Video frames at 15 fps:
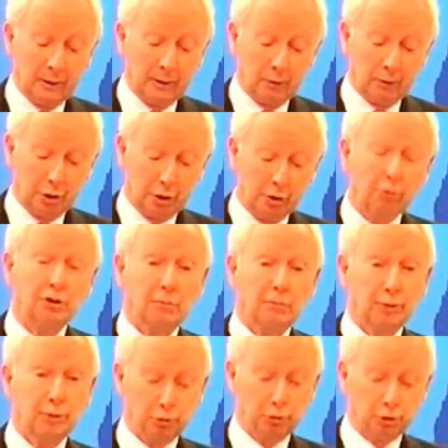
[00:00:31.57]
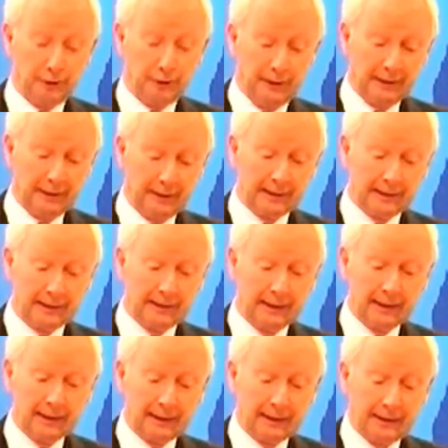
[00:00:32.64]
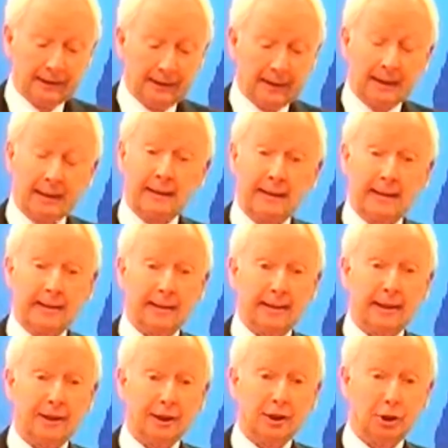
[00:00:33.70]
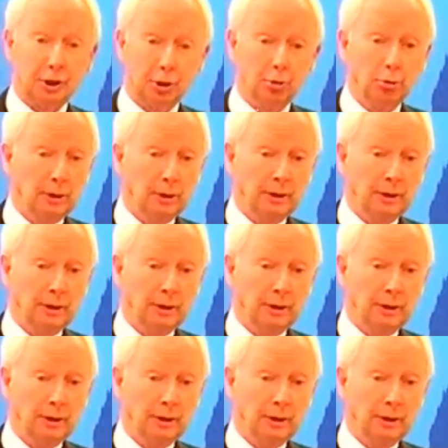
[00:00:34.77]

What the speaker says: with Dukes and Bruton in 1982.